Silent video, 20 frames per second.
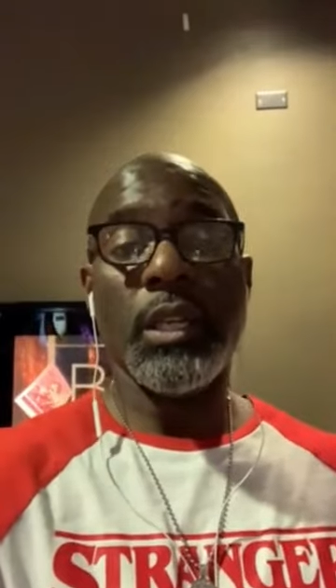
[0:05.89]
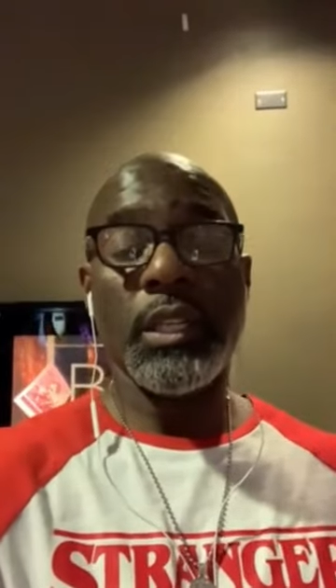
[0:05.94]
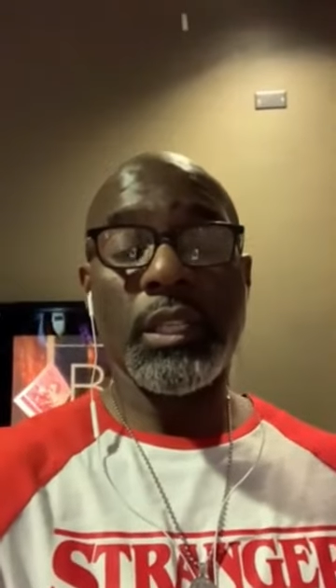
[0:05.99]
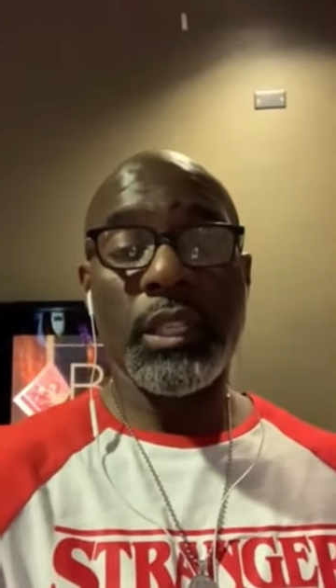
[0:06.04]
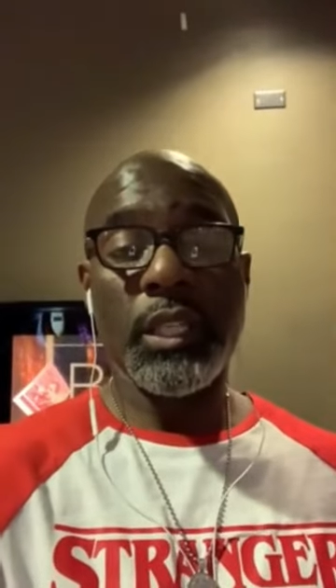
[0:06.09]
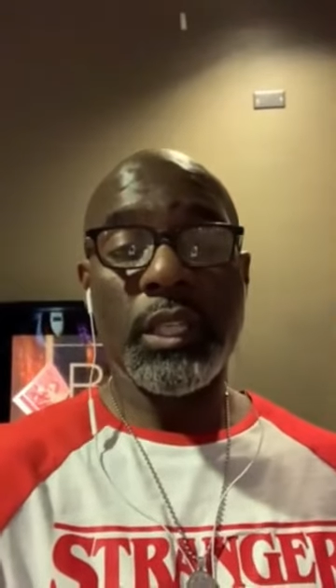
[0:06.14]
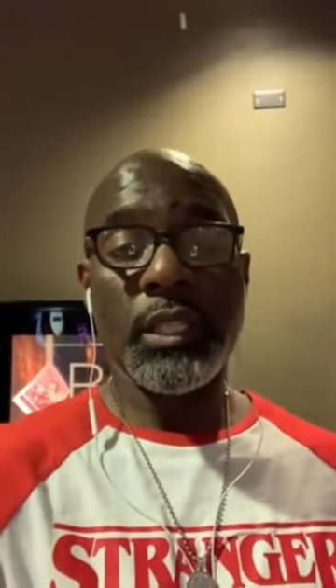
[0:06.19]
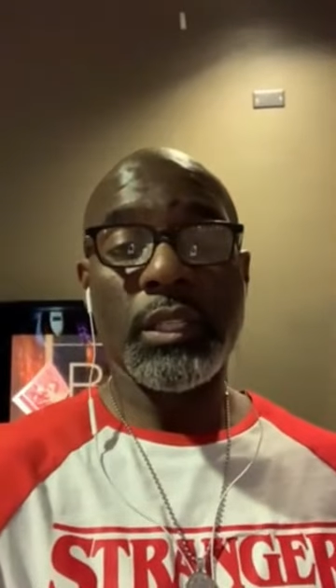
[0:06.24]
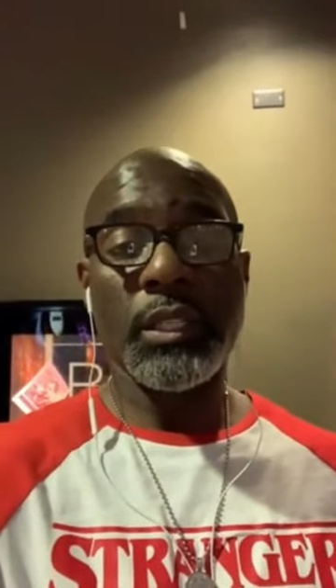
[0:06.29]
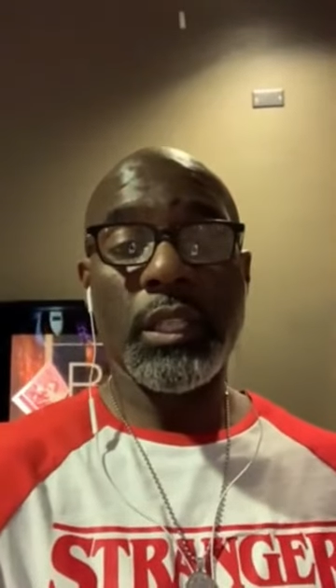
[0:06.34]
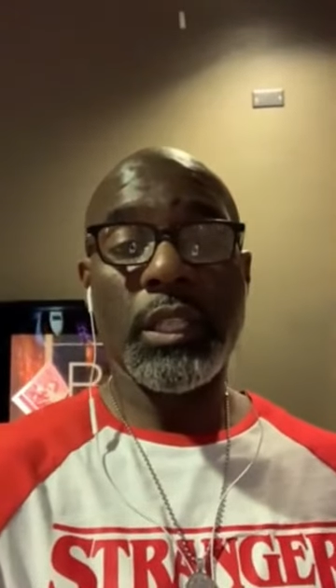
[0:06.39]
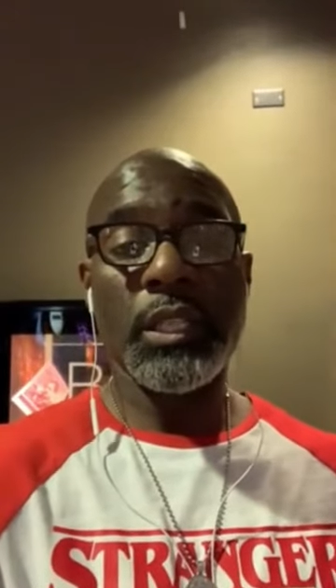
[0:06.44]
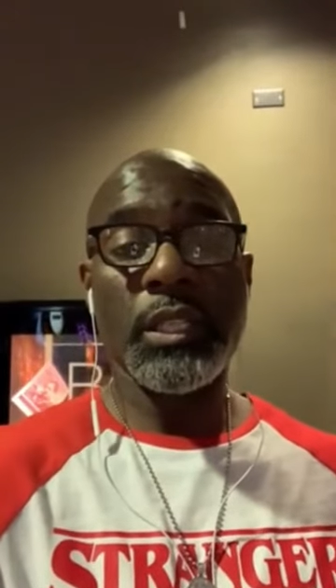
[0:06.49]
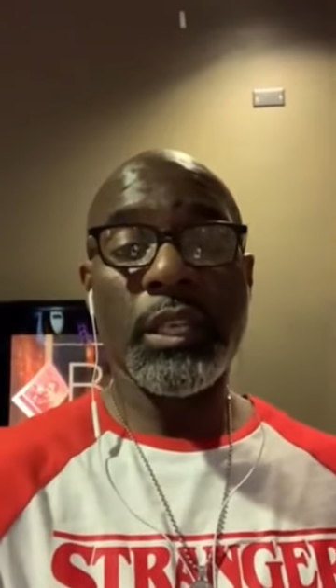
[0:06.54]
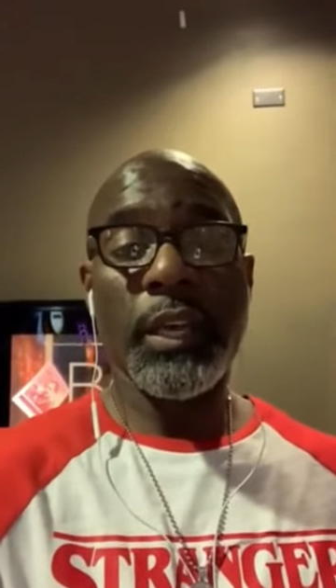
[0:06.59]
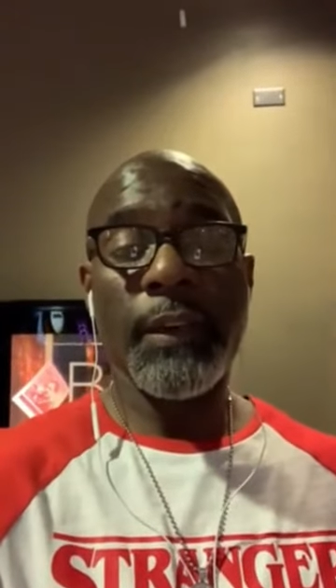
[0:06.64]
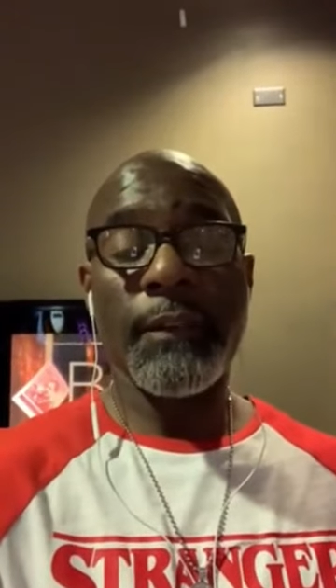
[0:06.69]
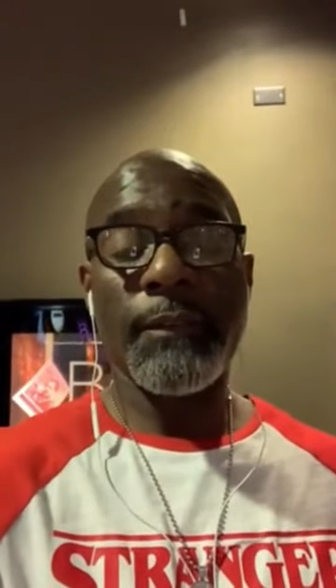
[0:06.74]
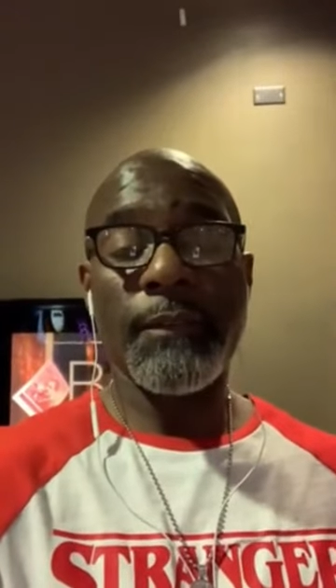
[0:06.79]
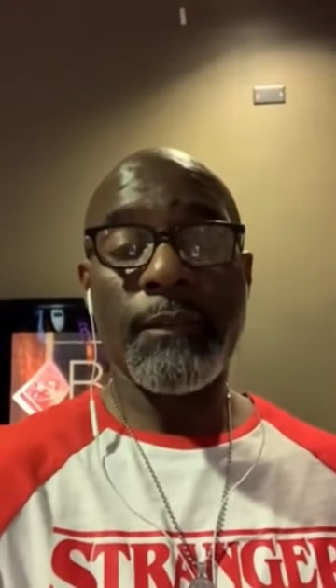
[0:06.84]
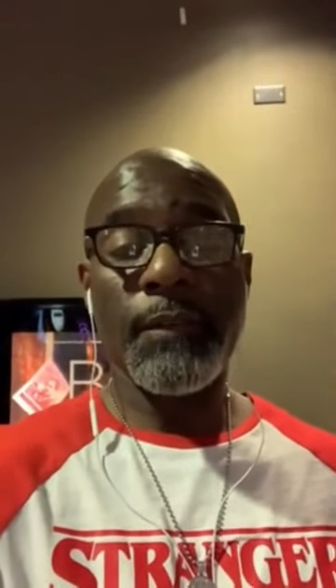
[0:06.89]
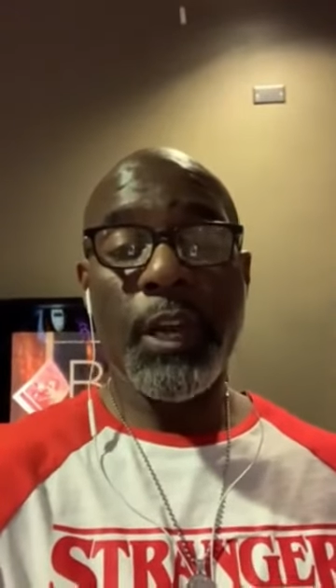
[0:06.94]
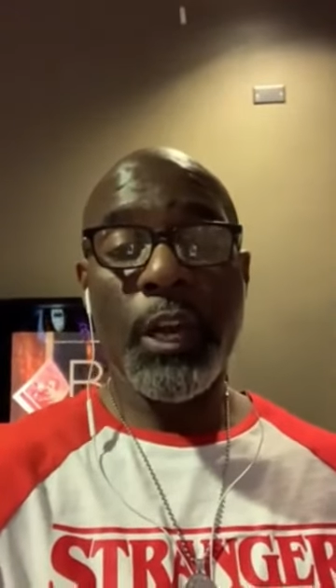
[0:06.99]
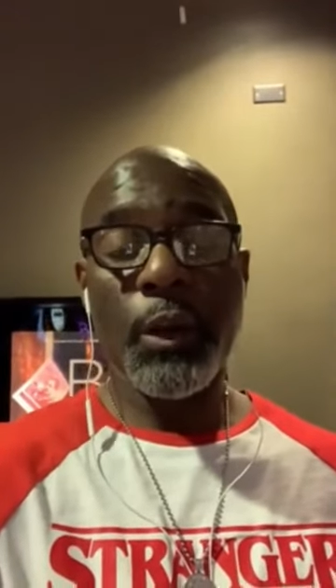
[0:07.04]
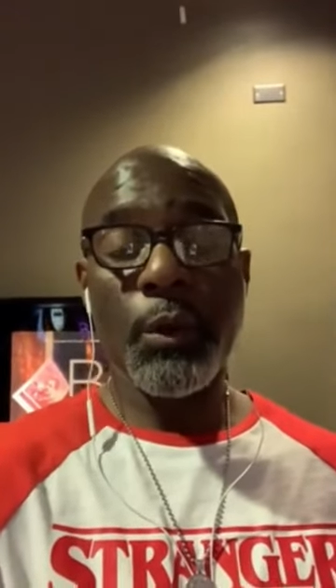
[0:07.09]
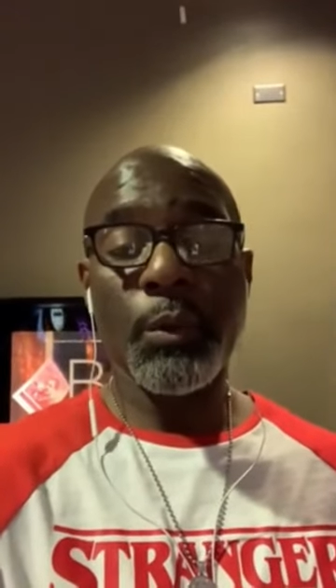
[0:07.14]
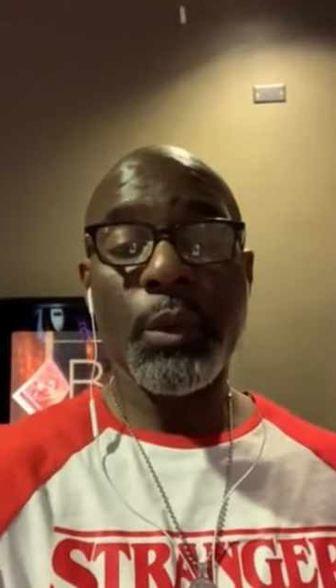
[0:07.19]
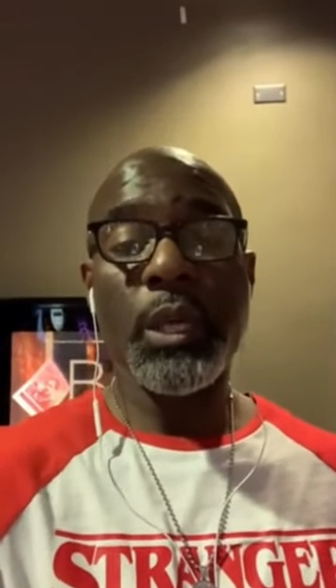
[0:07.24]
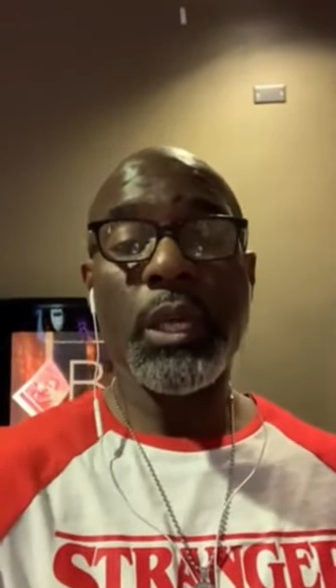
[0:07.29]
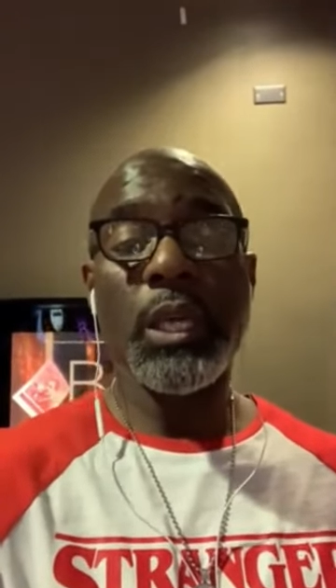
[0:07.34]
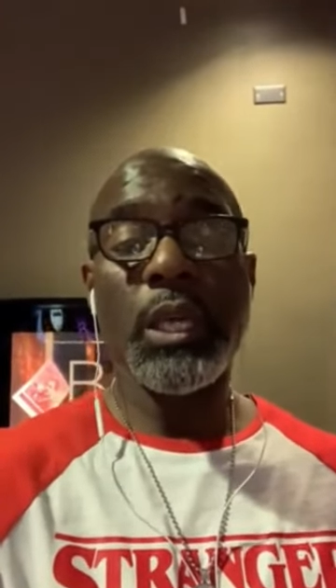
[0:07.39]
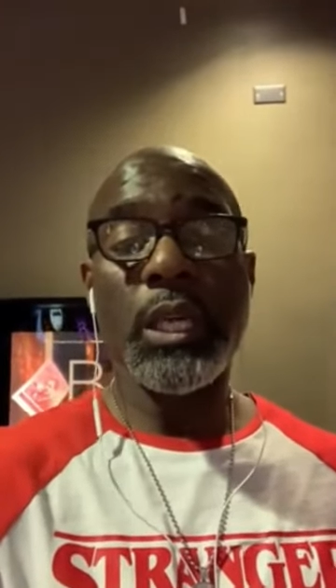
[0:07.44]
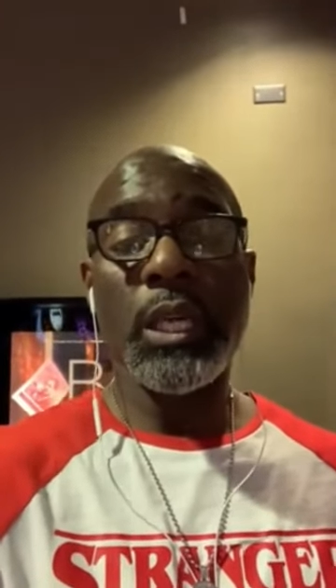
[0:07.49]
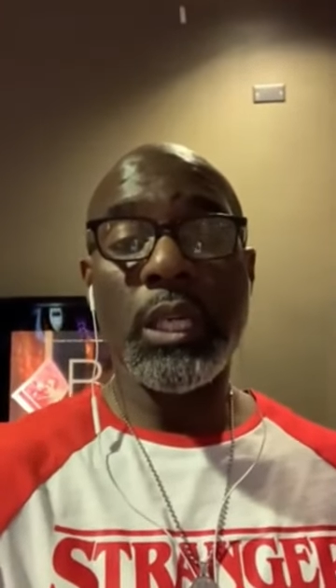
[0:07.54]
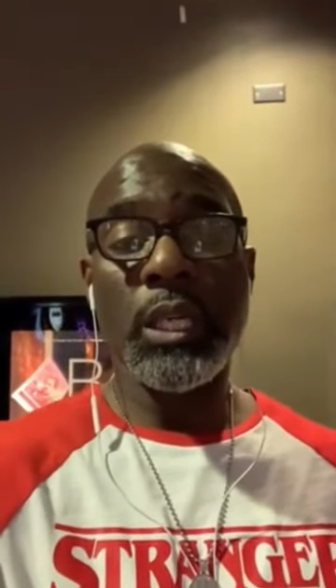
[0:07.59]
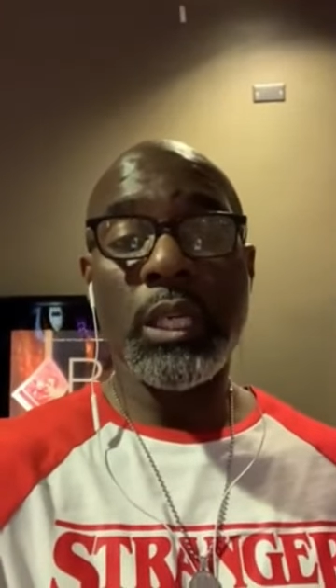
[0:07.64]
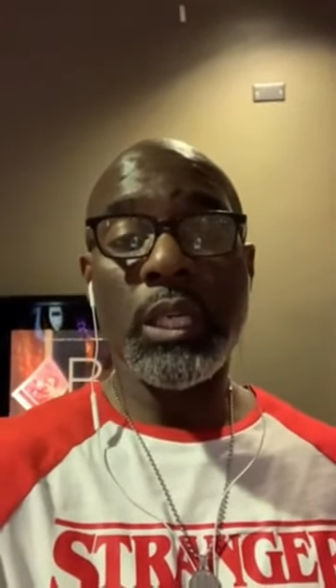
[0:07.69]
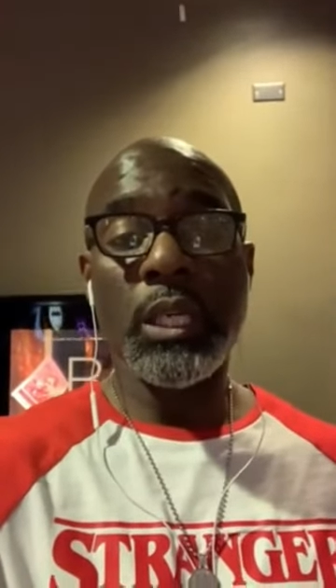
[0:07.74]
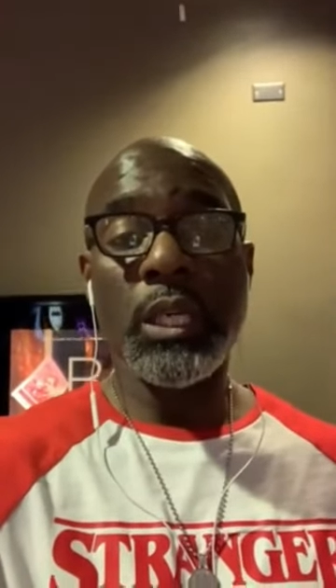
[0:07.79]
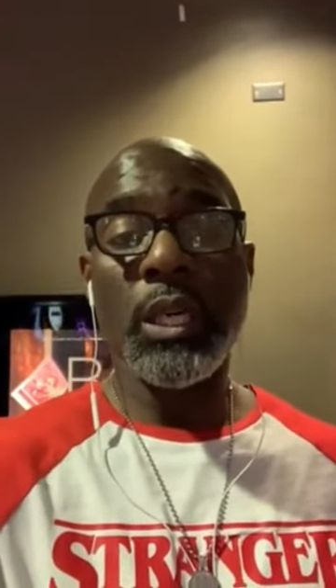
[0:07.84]
This is a very
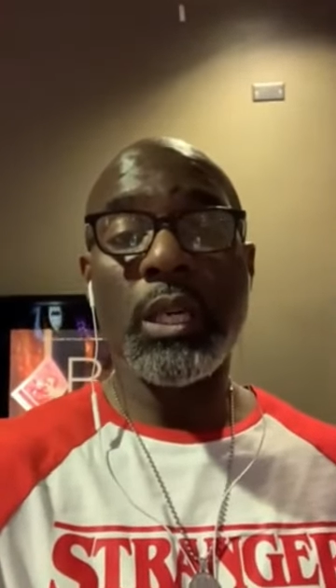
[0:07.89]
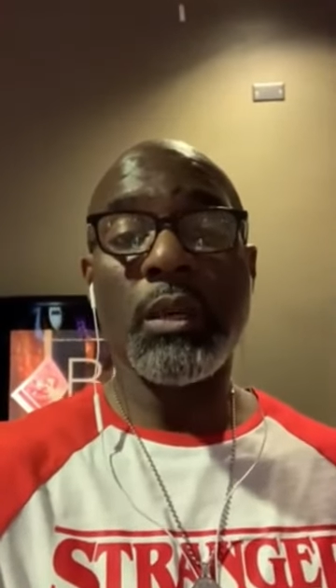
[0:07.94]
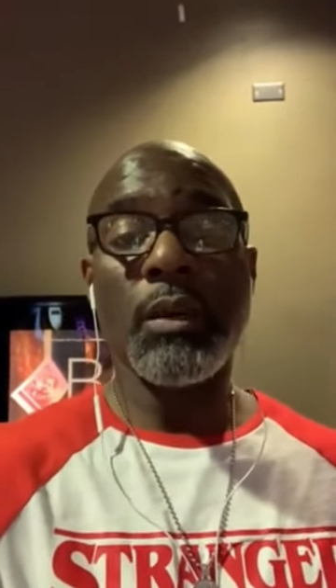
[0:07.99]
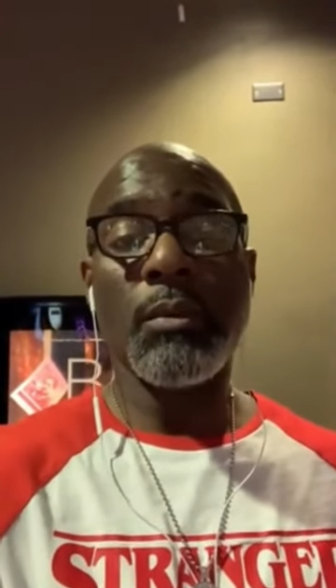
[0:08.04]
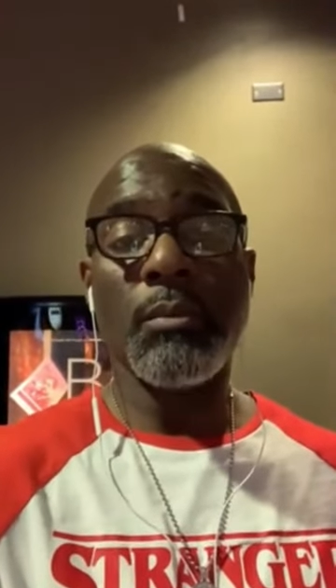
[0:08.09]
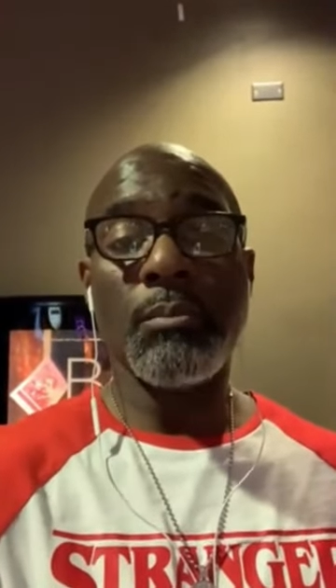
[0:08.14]
good